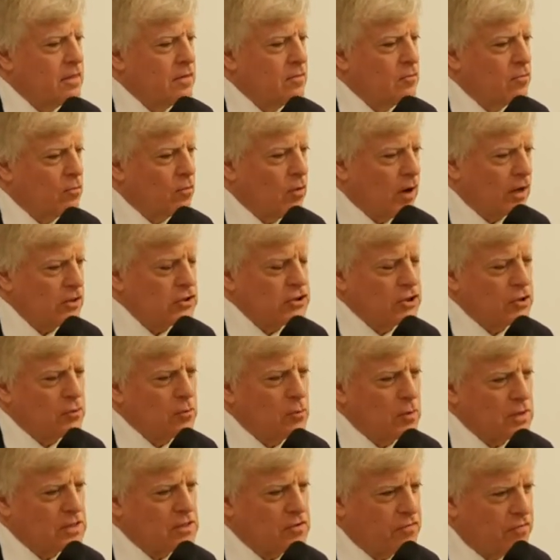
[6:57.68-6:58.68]
Russia
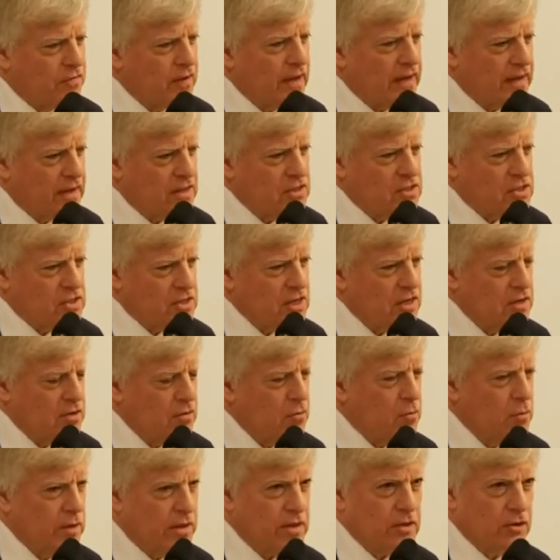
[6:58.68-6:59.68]
was faced
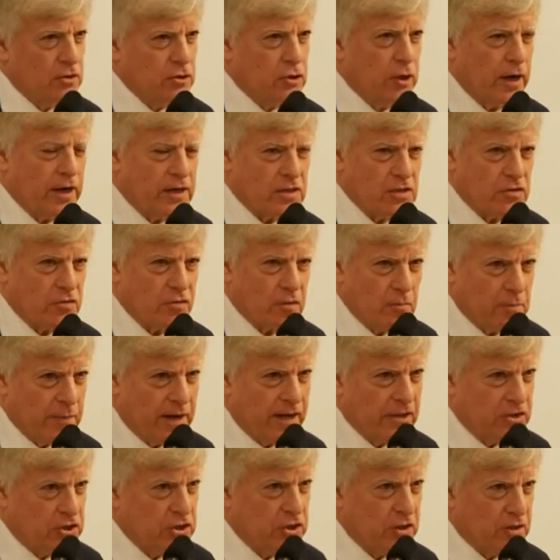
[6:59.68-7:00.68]
with the
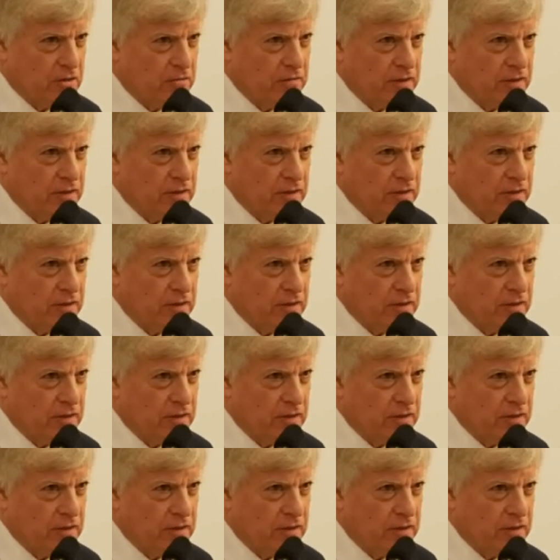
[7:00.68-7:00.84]
transformation of